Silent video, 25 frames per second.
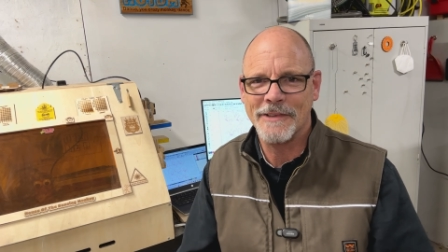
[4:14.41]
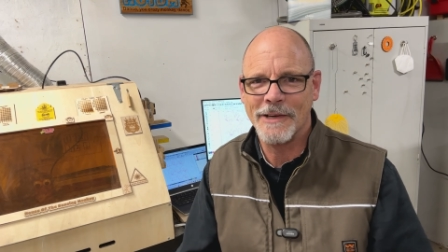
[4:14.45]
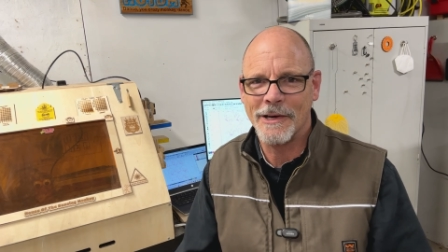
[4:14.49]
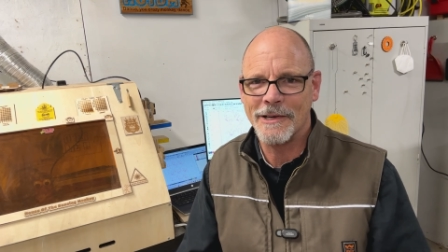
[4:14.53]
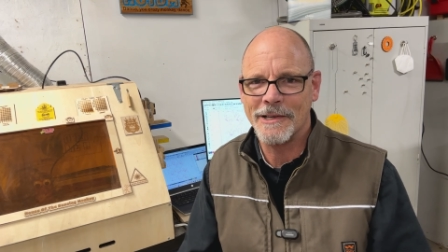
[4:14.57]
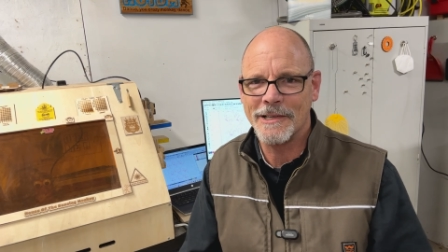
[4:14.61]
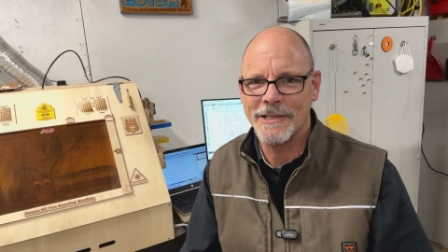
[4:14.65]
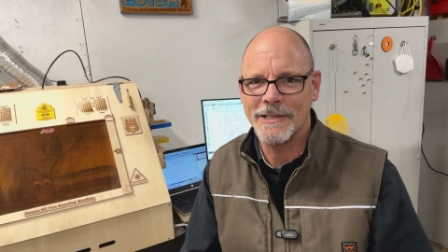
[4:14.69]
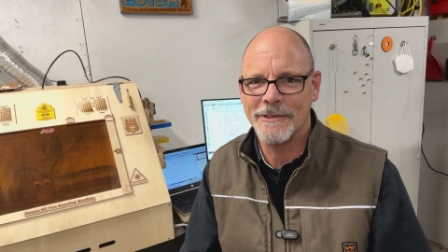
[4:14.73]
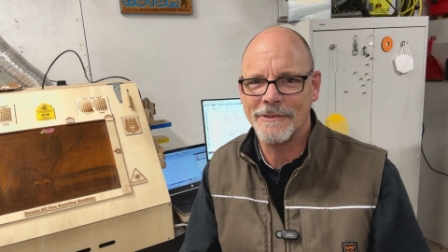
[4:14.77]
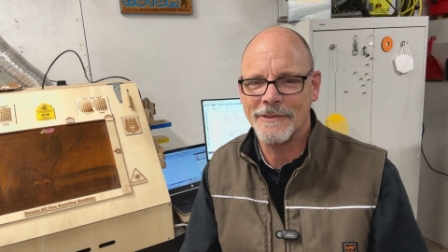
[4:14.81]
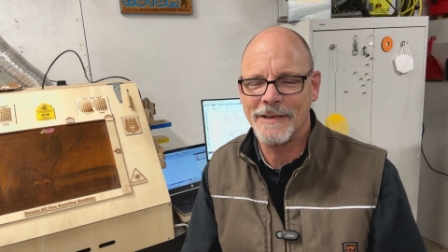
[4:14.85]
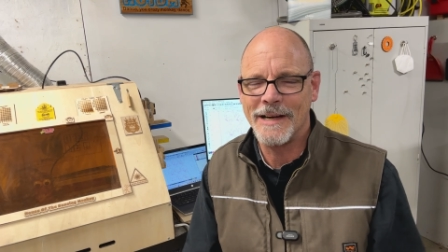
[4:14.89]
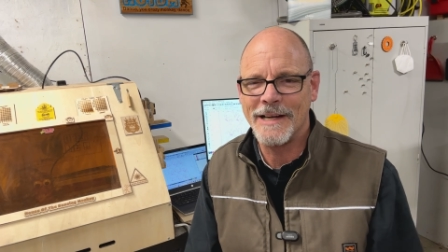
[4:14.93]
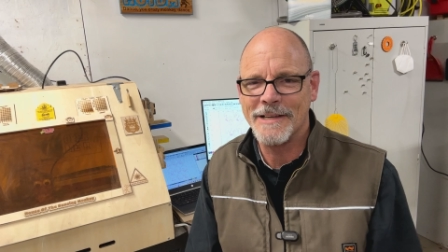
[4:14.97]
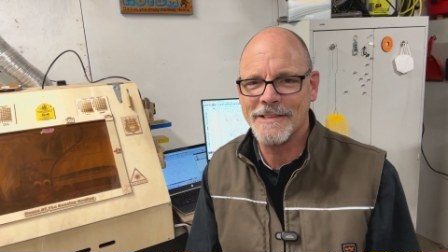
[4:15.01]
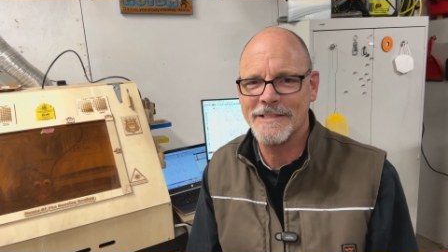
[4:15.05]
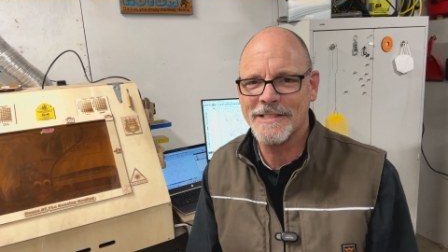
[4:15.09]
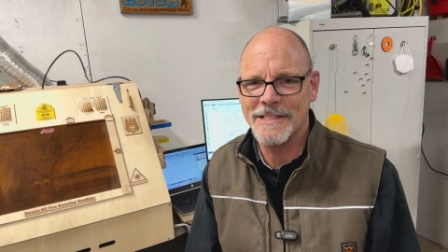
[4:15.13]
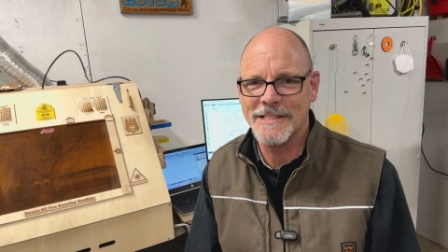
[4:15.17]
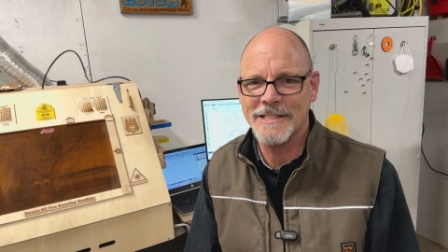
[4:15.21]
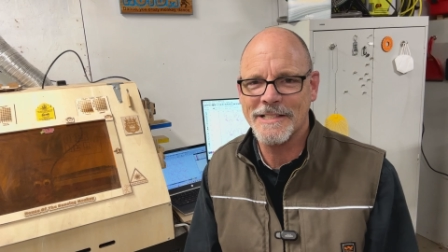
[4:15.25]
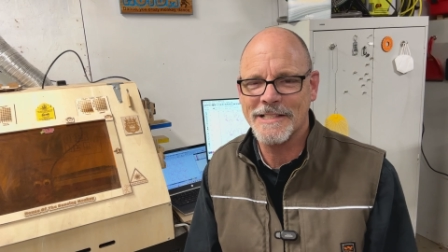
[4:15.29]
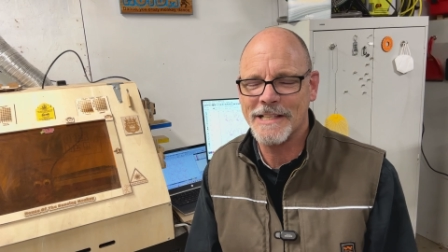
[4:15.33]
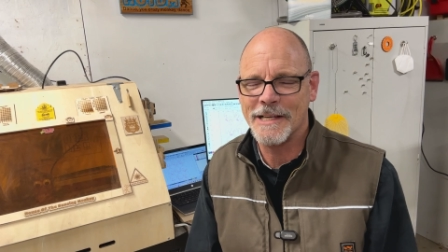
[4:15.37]
carted around
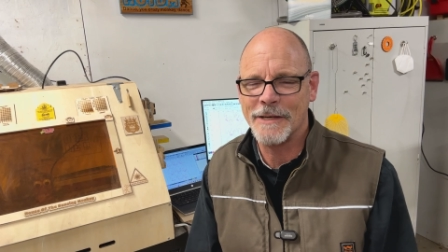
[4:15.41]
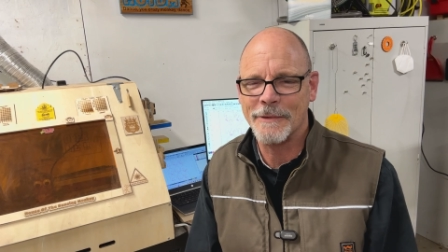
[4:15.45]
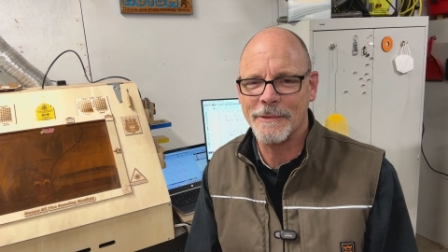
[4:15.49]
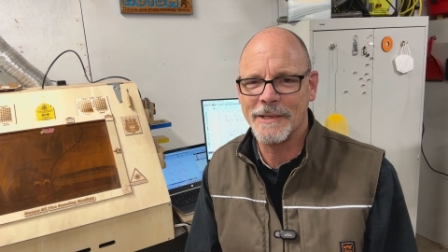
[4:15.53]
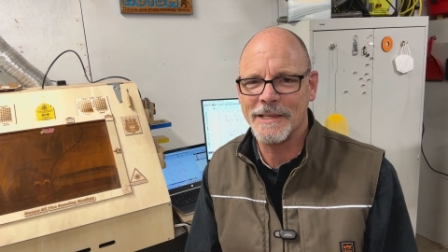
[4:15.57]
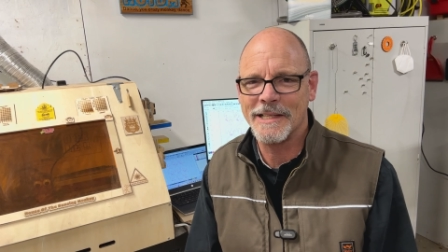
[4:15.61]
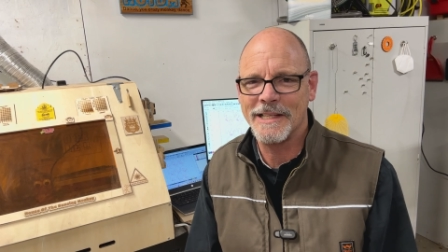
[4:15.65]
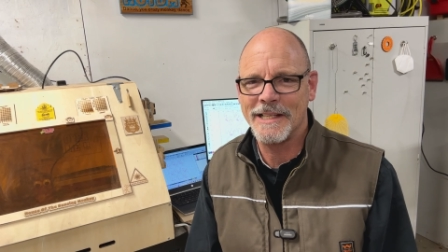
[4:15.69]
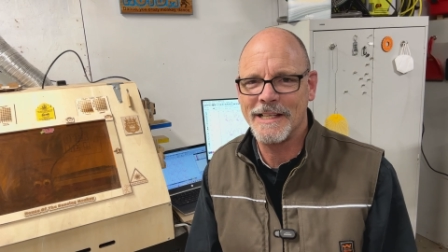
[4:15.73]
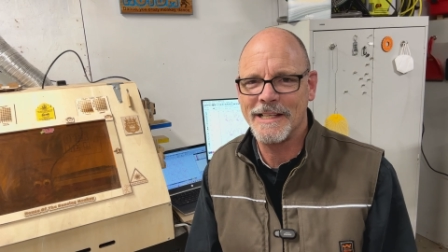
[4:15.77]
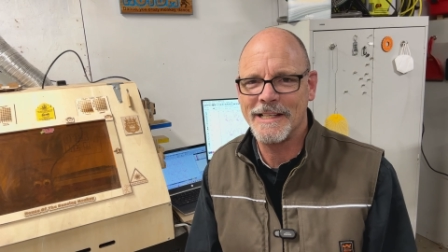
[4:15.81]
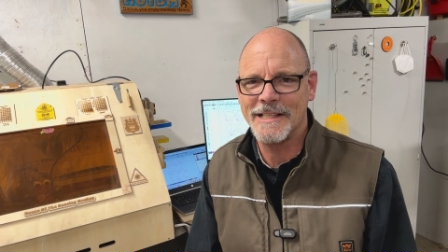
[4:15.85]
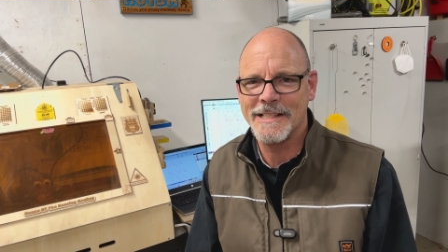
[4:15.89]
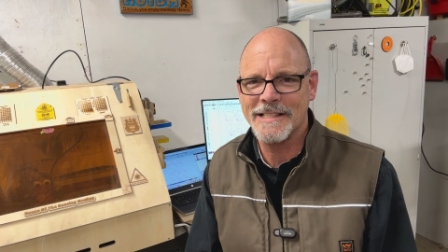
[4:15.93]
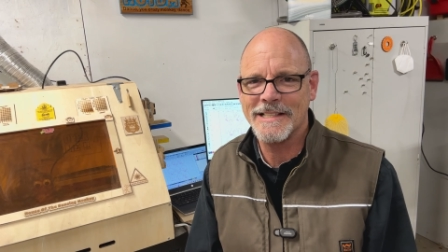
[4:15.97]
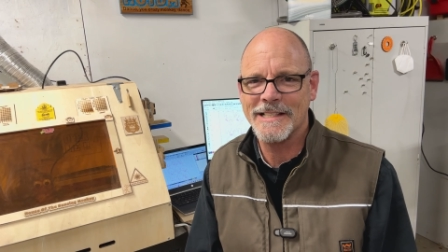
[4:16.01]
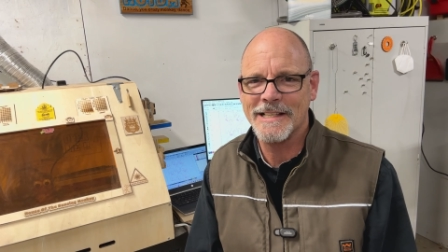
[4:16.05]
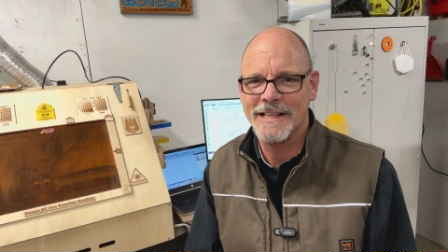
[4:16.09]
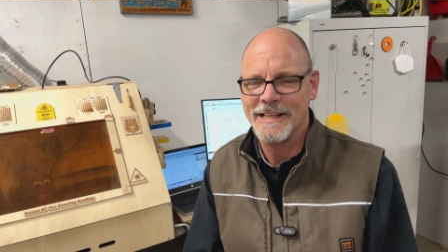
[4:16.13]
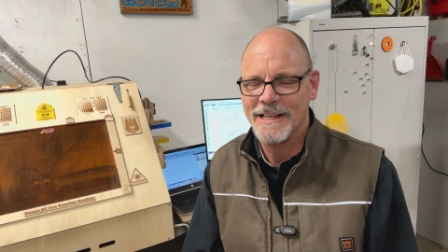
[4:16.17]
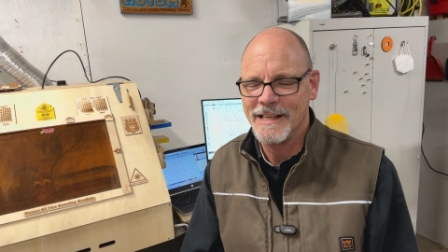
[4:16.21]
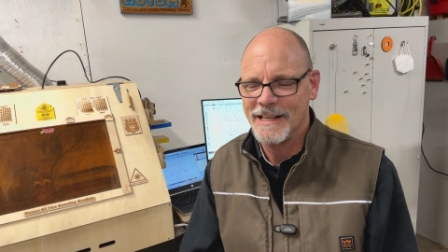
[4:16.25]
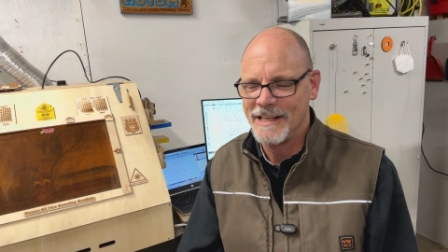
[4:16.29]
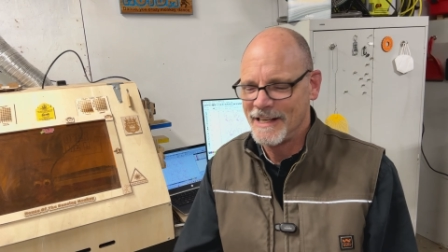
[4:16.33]
since they were kids.